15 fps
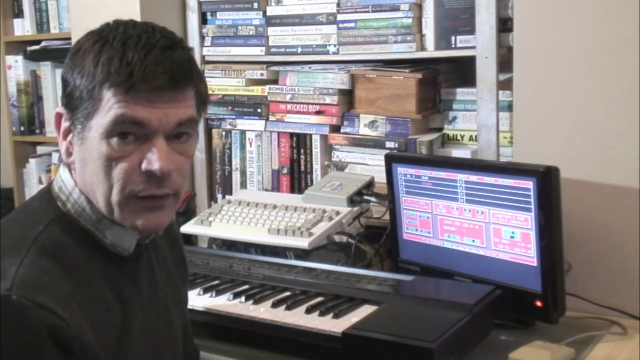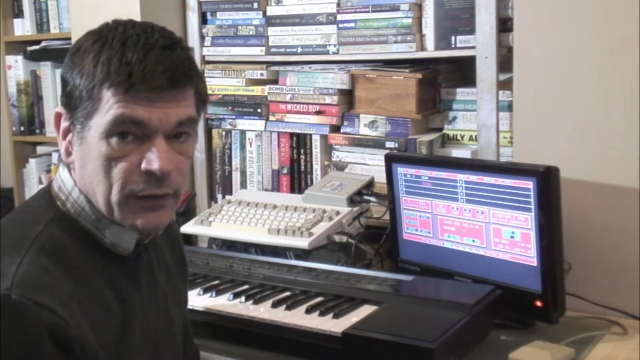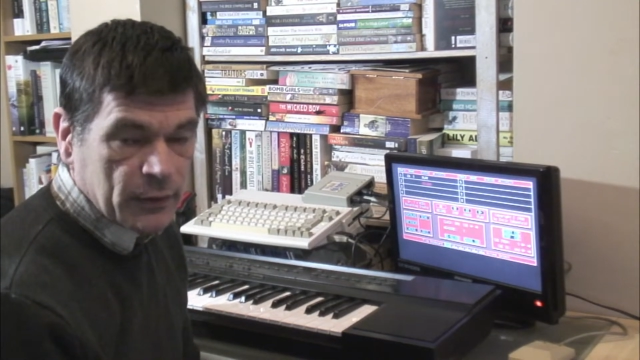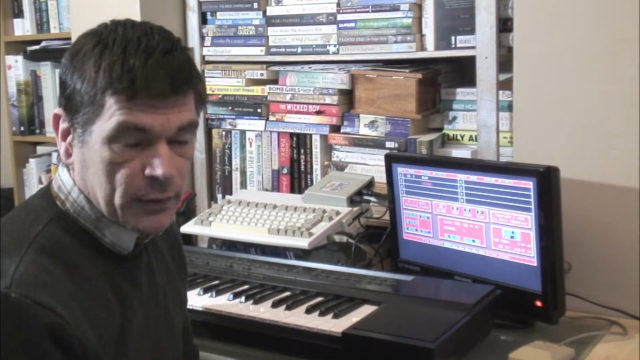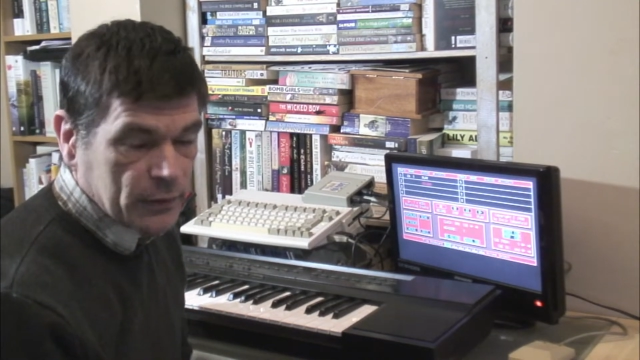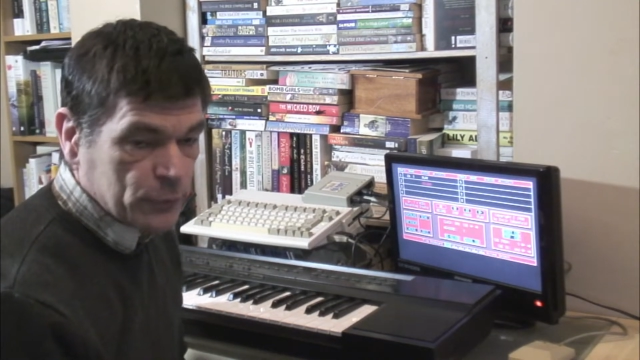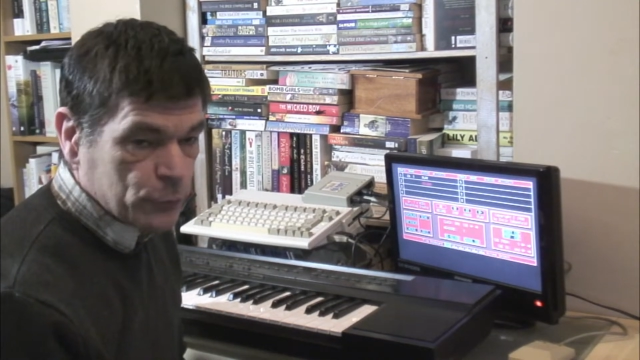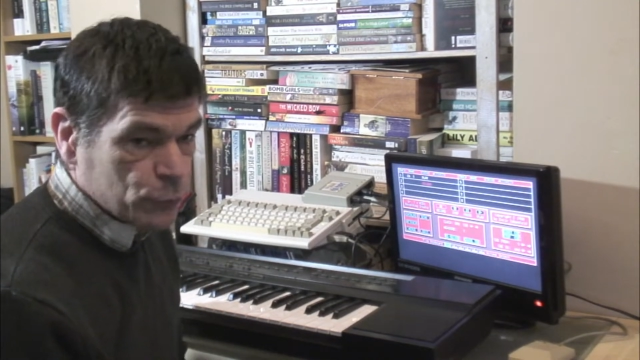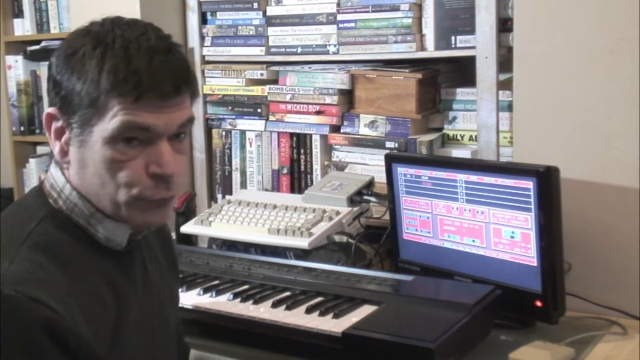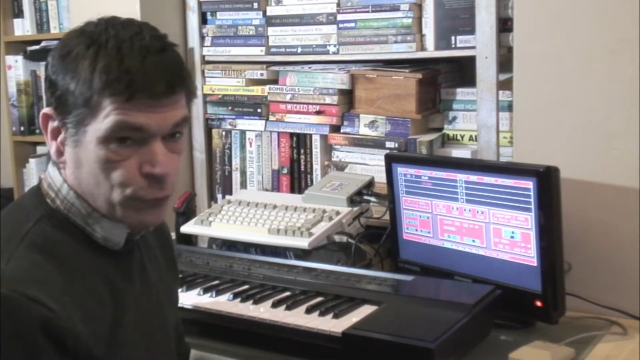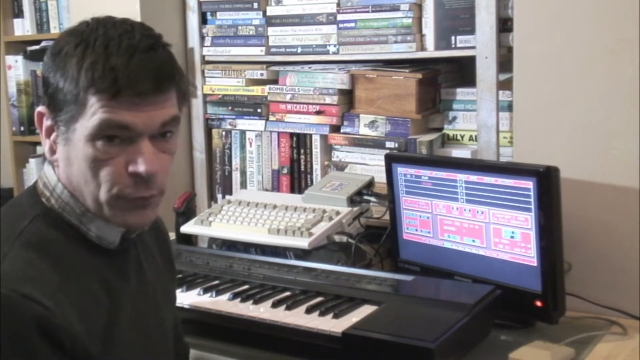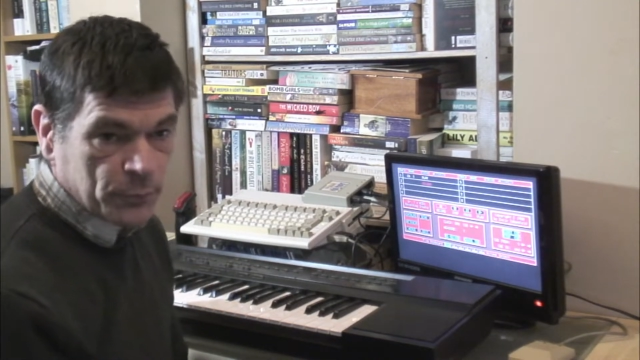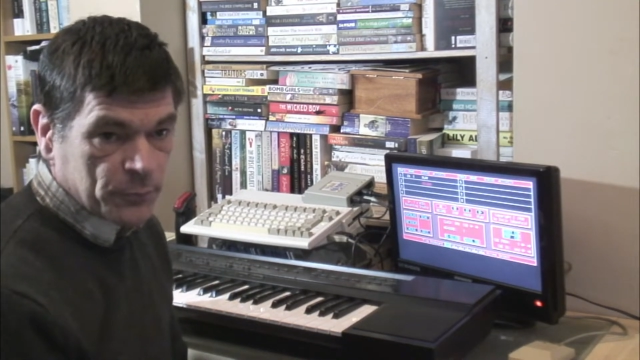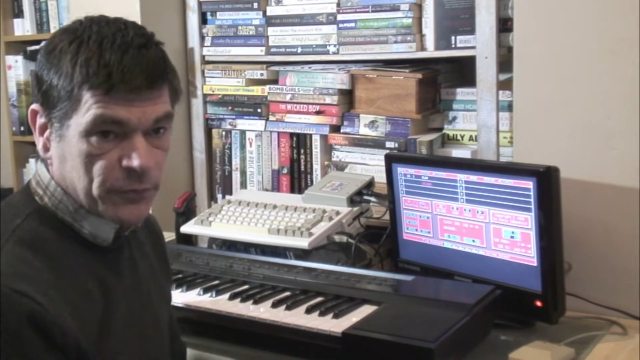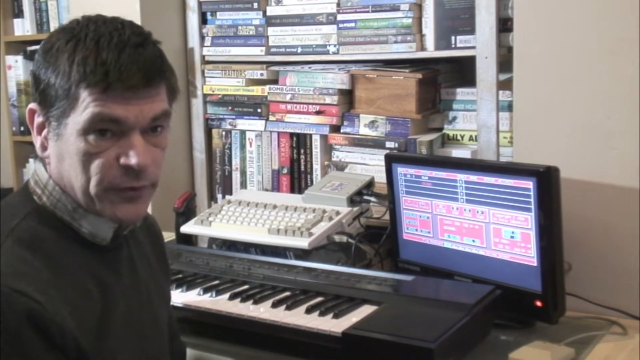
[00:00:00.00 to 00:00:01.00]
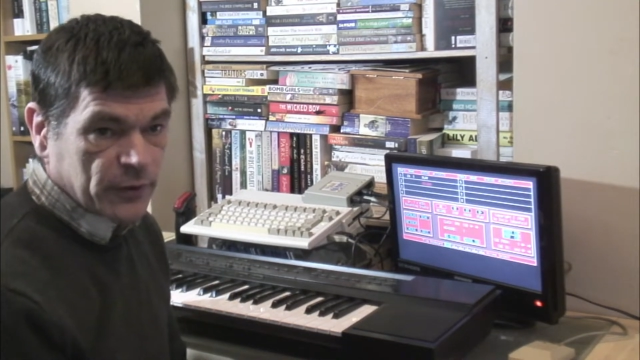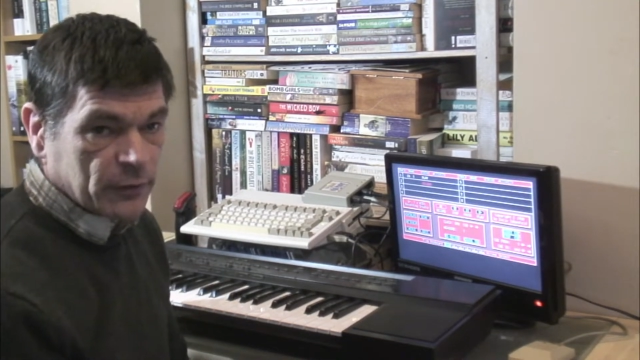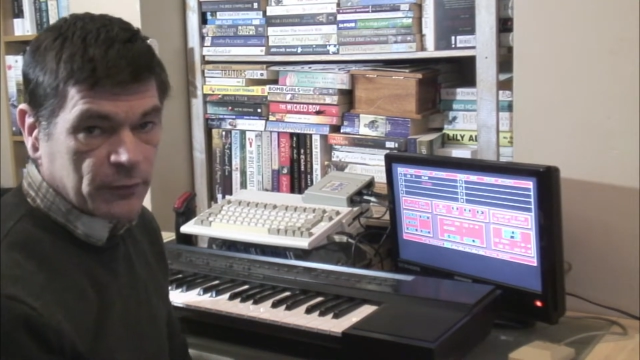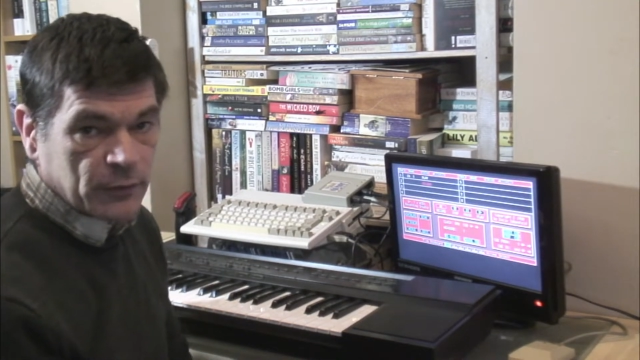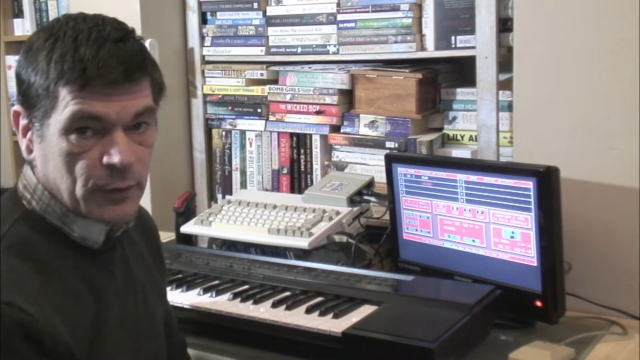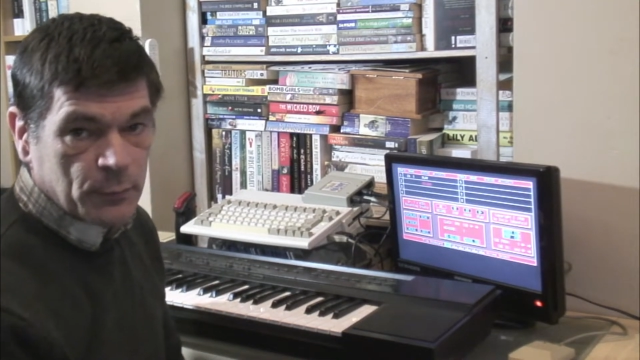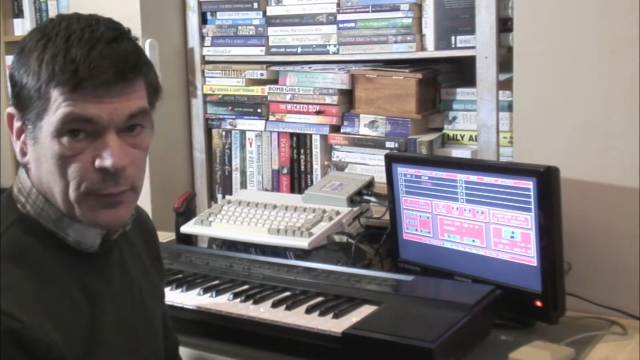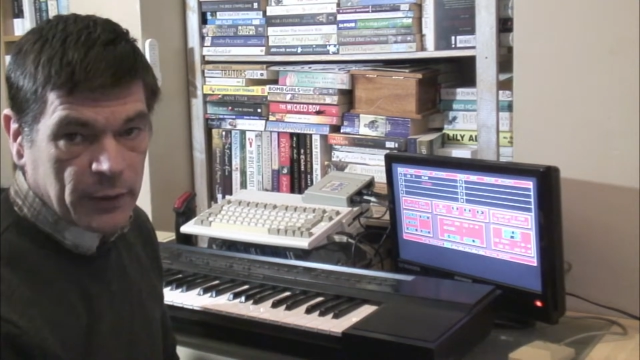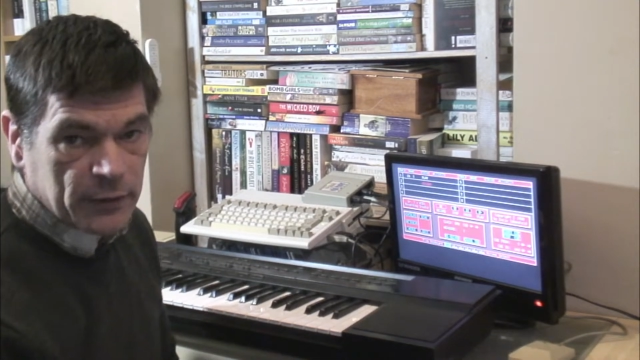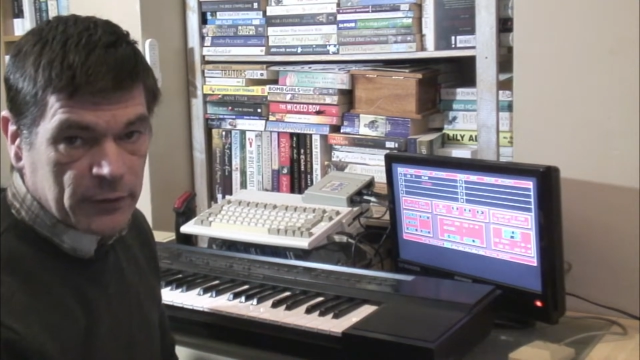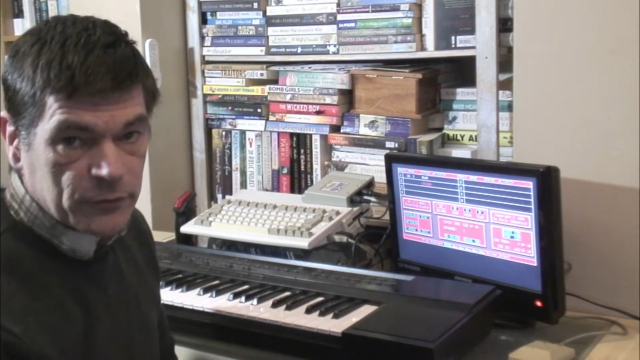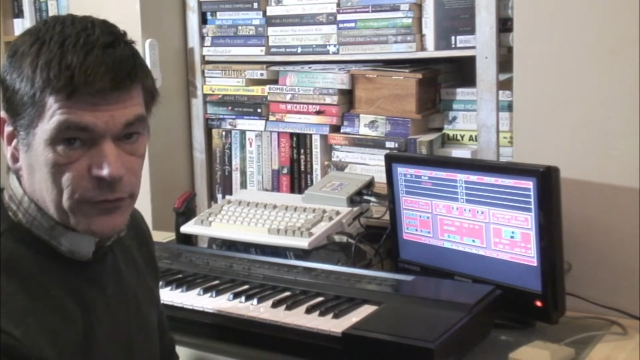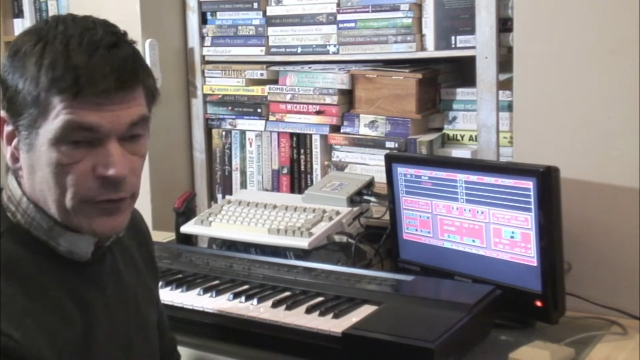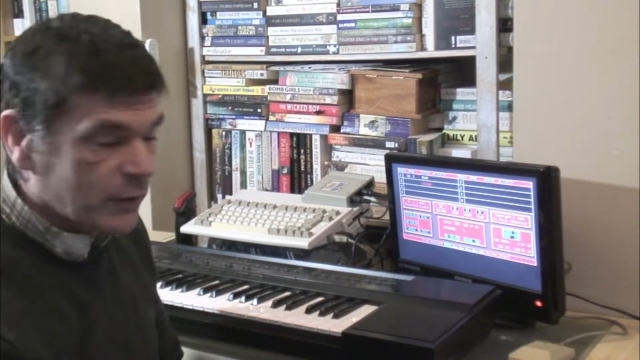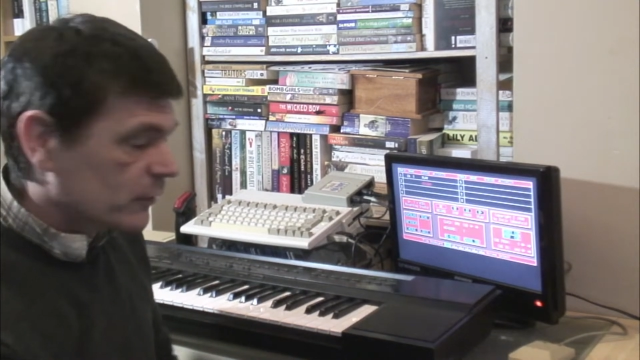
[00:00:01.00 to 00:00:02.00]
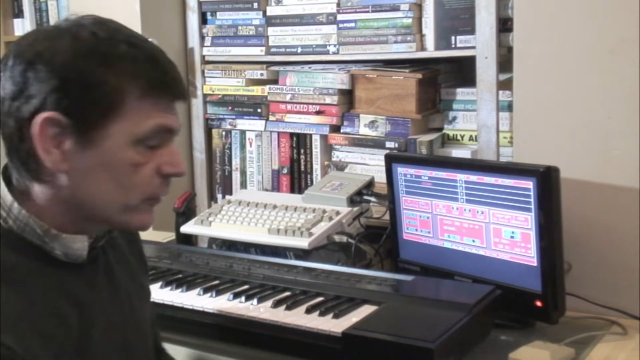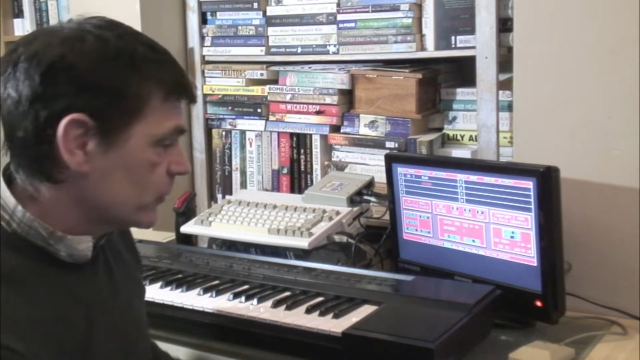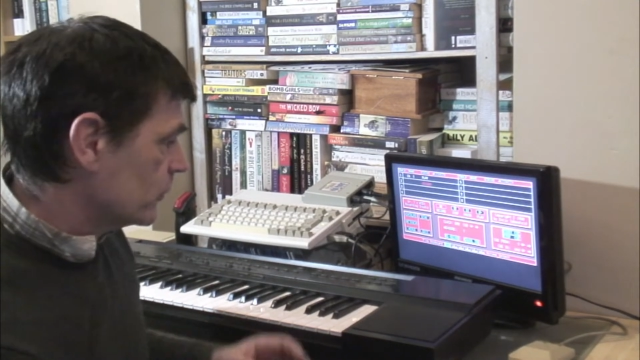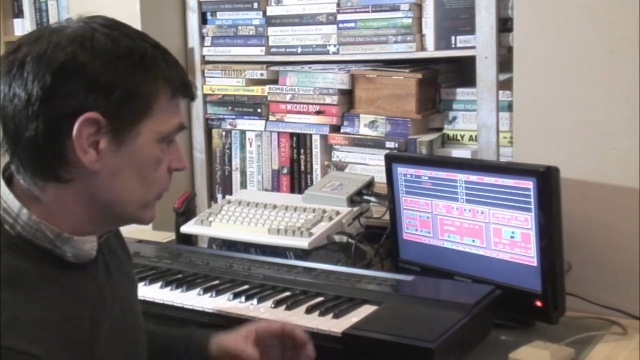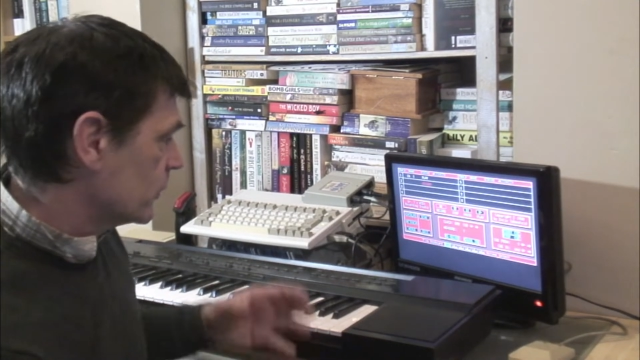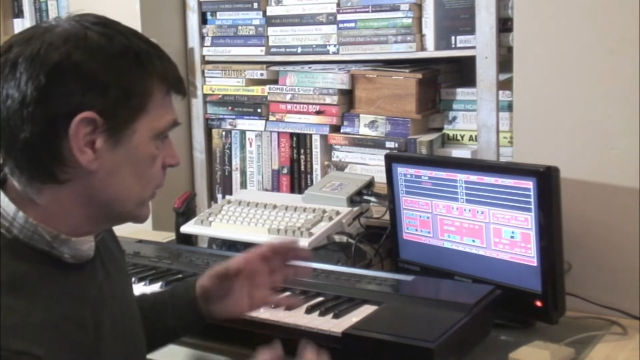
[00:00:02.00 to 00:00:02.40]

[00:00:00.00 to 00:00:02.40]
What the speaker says: a drum sound and a backing track to